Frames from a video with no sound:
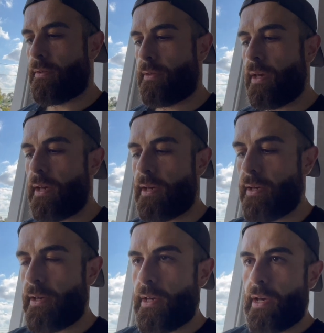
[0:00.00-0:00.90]
yeah,
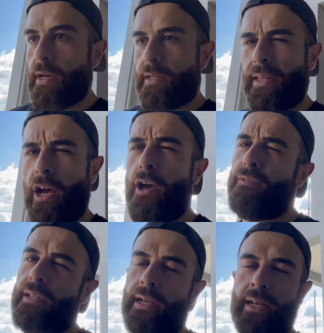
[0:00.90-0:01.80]

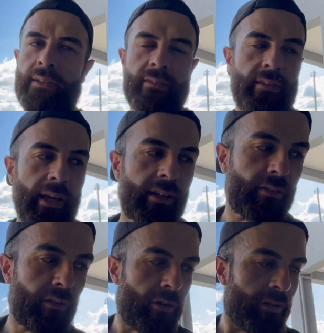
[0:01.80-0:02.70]
hopefully that doesn't take as
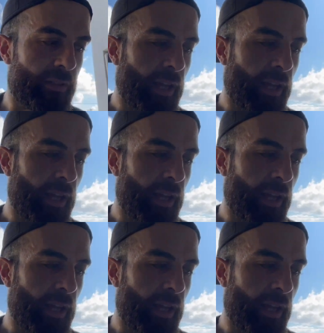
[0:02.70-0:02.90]
long.